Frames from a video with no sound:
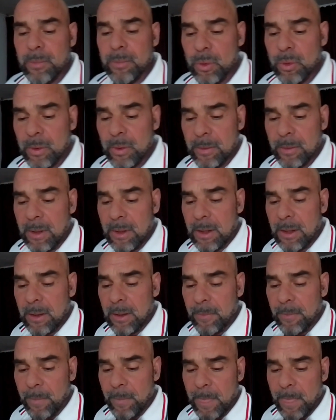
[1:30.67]
doing
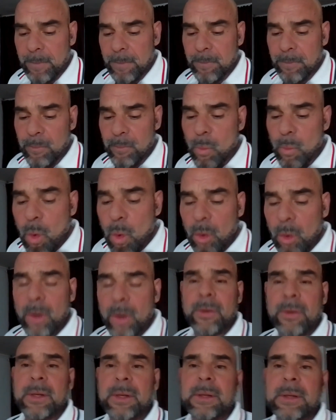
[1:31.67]

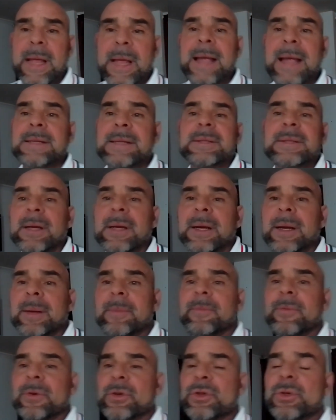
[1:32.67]
more than last
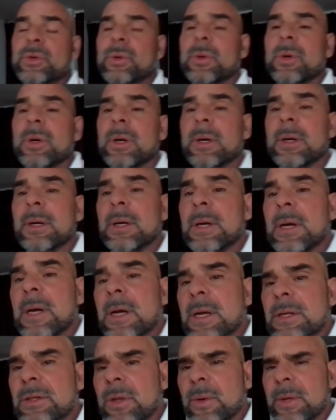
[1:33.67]
time for sure.
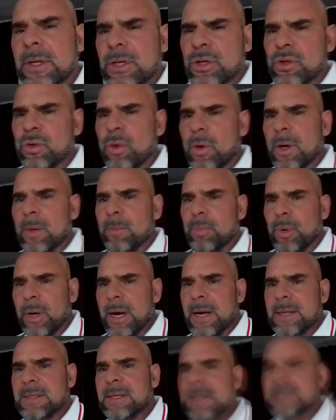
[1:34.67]
So these short
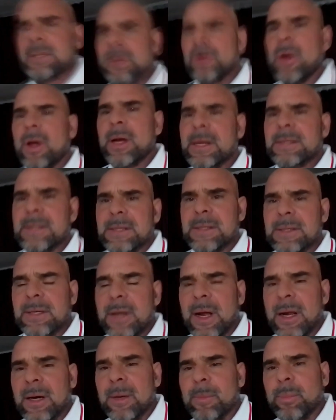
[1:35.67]
breaks, as long as it's
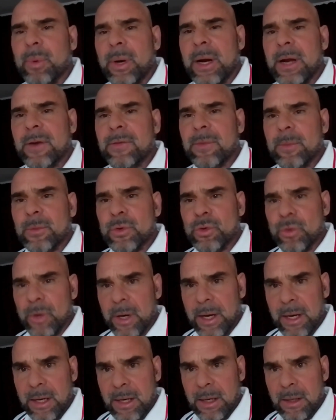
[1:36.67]
not a break from
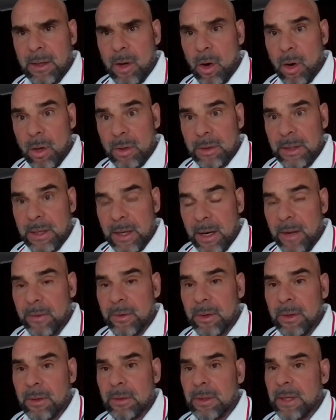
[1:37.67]
training
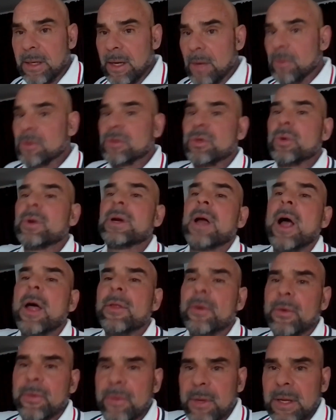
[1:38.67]
altogether, like I was doing
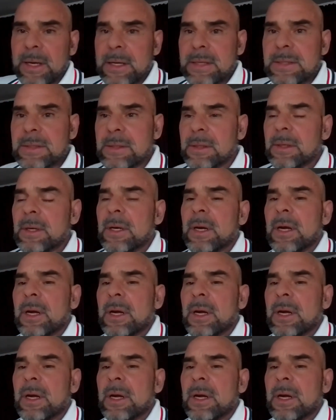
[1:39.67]
other things,